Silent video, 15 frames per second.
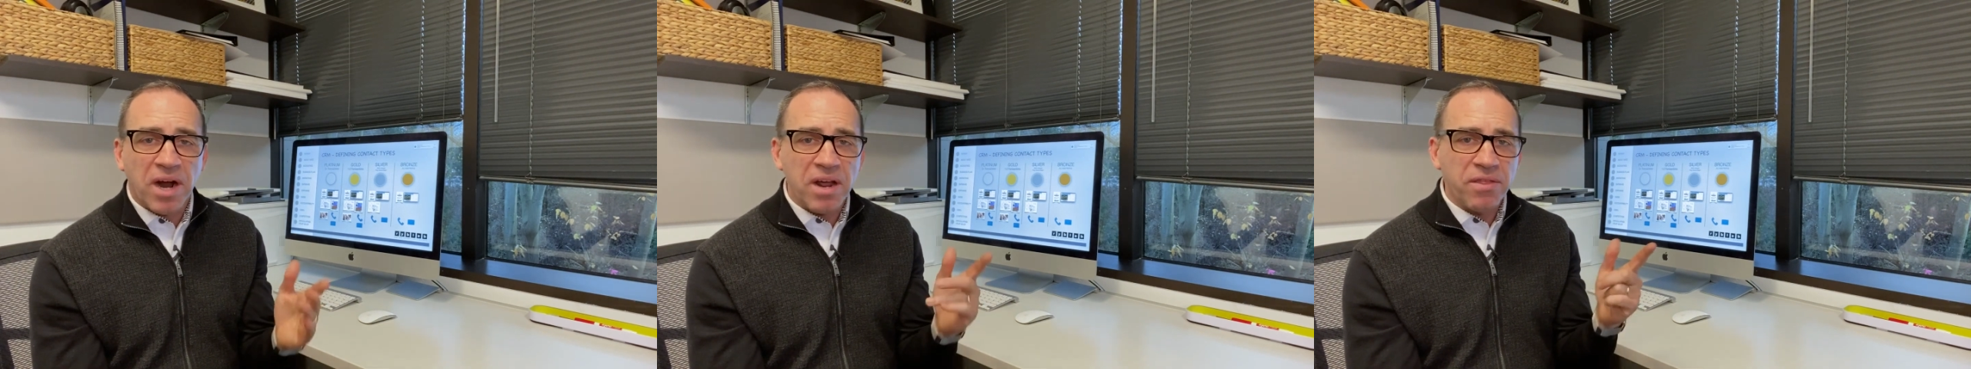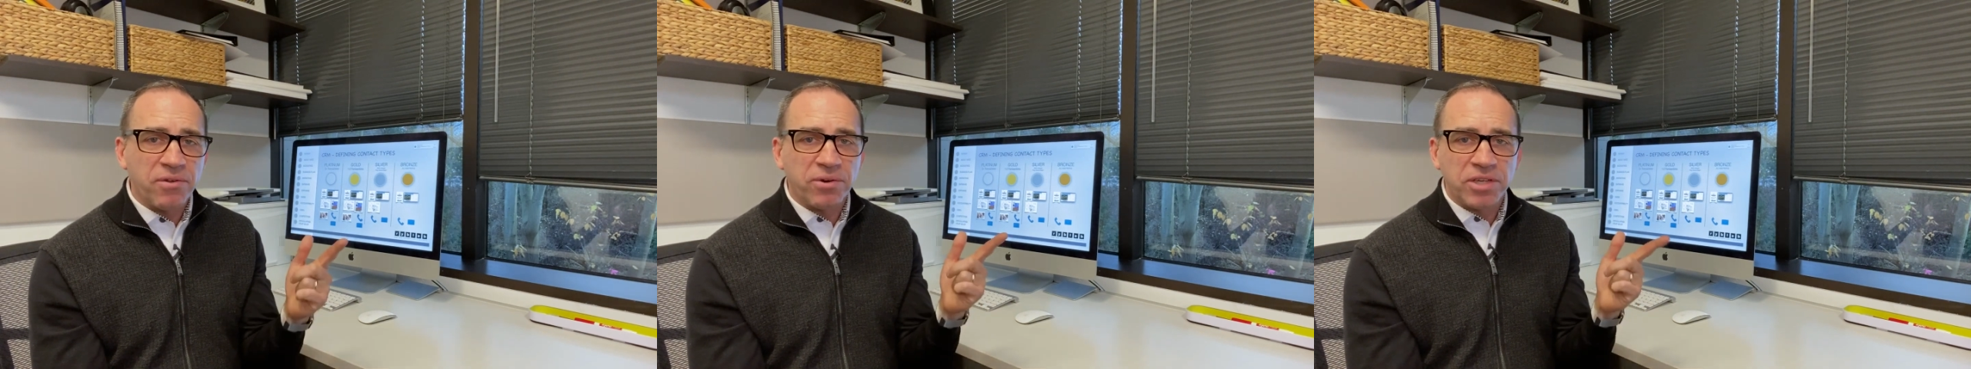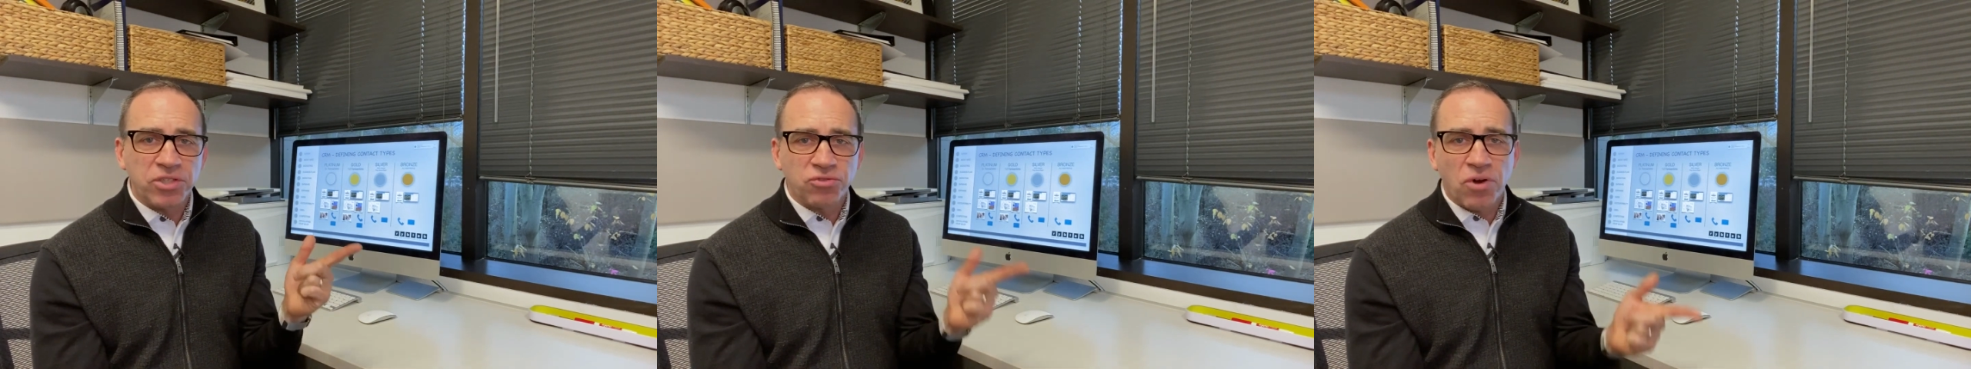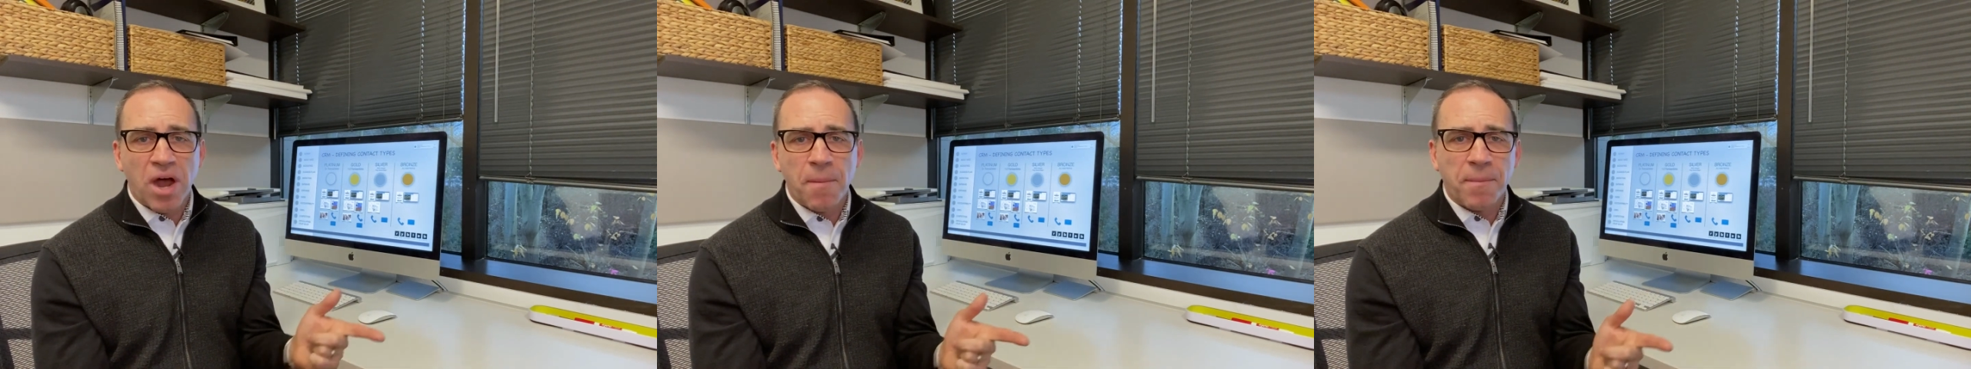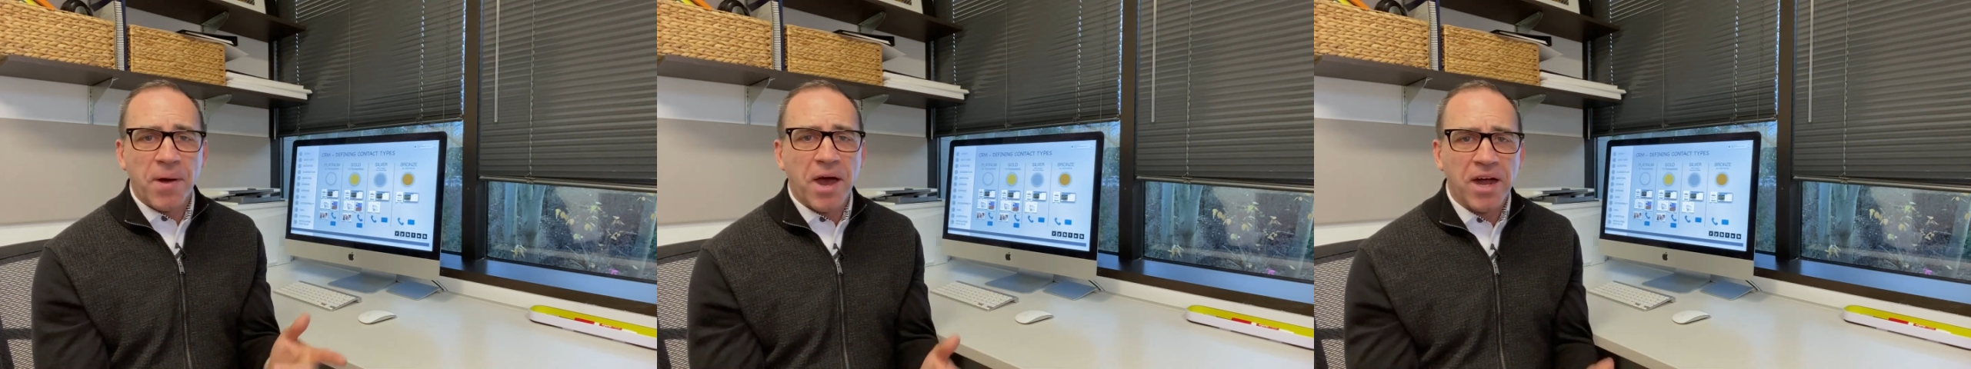either in
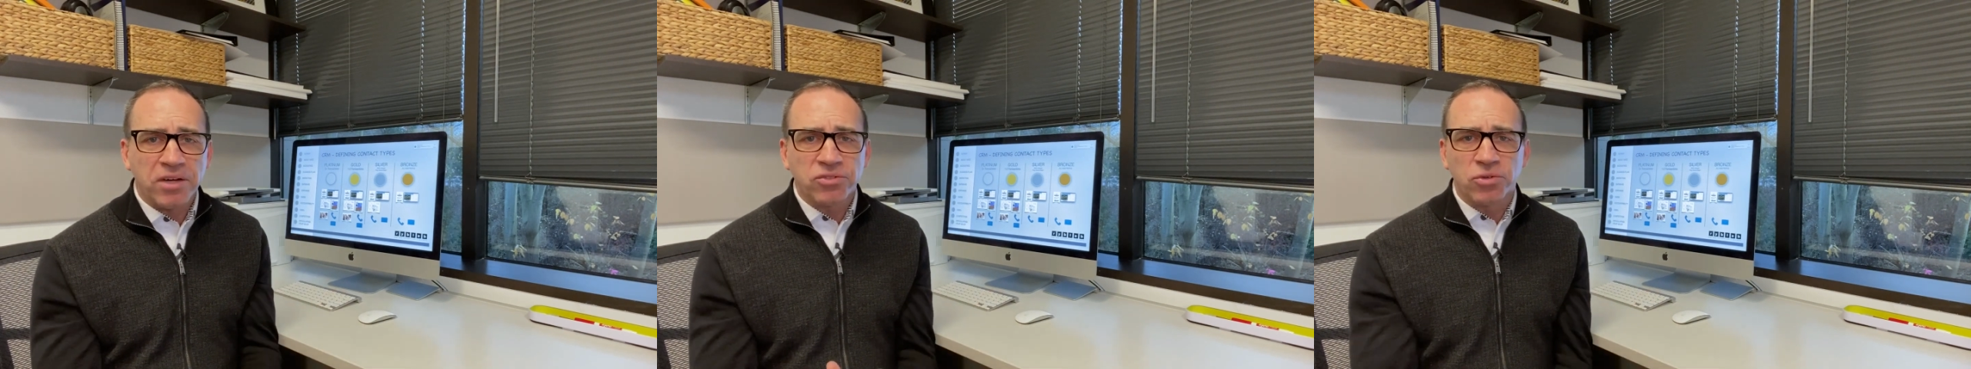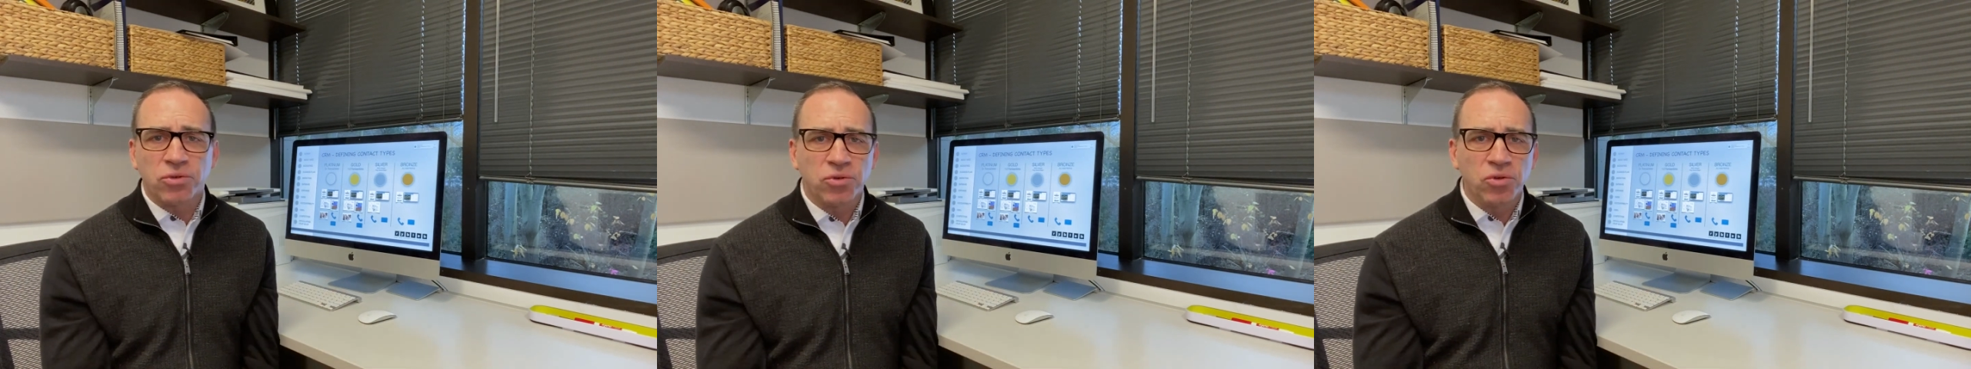Dropbox or